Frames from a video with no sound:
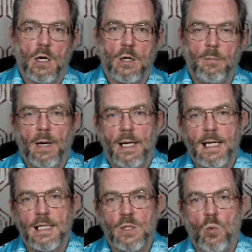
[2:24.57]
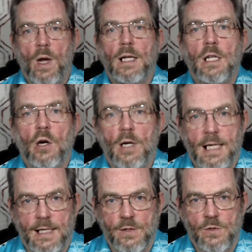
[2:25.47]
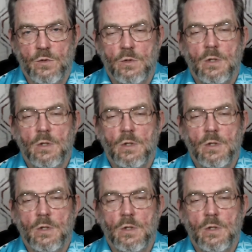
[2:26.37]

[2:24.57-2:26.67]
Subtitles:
but it's what there is.